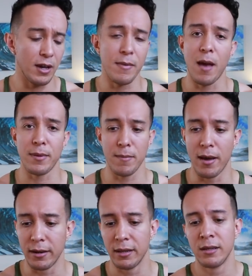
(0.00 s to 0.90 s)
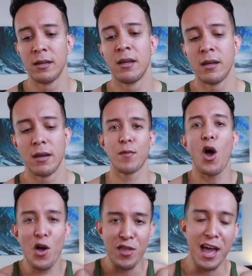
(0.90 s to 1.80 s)
I'm happy about it.
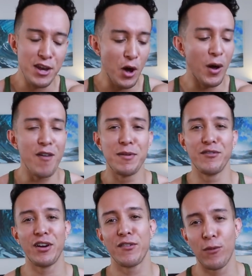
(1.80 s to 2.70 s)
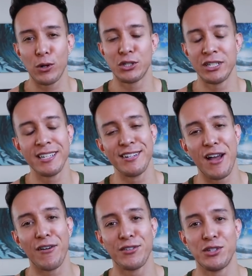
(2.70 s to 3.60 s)
On that note, I've been very fortunate
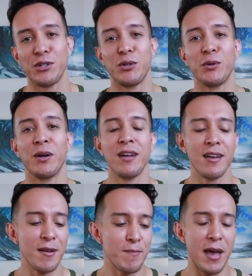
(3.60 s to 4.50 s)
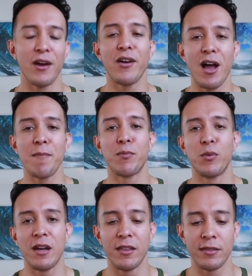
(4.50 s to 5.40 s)
enough to pair up
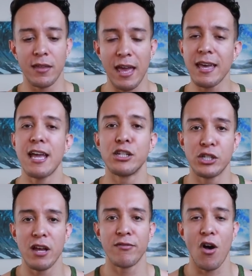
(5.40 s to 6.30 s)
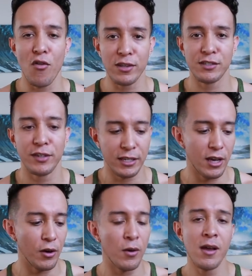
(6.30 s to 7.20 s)
with AHF on this
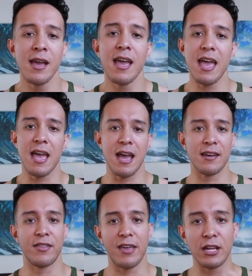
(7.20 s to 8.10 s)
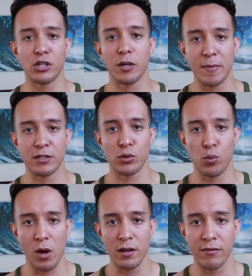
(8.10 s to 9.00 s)
video and they took me to
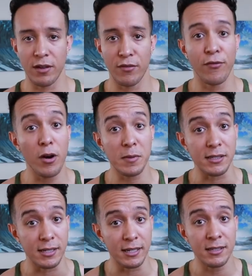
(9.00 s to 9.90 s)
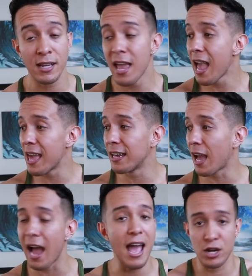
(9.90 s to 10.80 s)
one of their pharmacies and
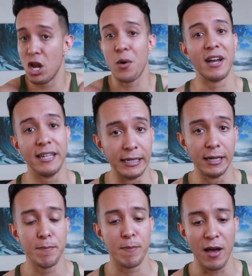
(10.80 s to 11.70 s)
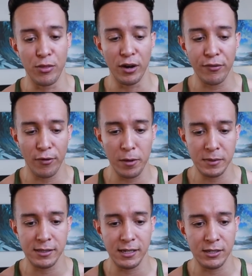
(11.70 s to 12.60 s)
I had no idea, but their
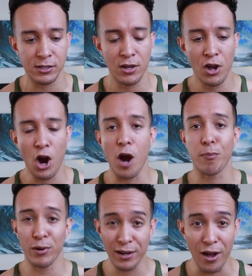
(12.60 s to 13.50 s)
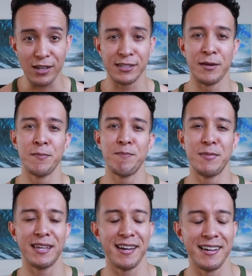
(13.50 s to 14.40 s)
pharmacies are pretty awesome
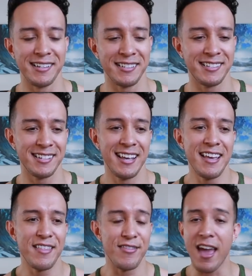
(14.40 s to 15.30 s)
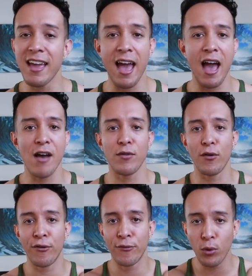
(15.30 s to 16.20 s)
because they have a
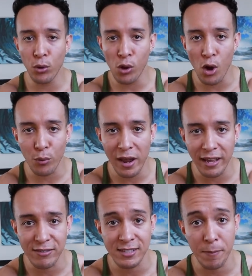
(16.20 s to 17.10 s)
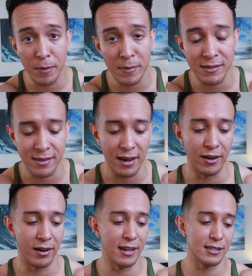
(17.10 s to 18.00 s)
full array of supplements
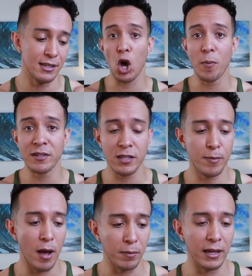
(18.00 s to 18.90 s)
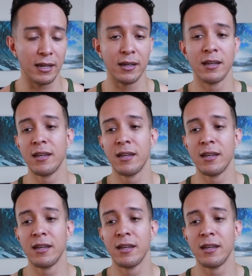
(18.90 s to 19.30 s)
there. It's open to the public.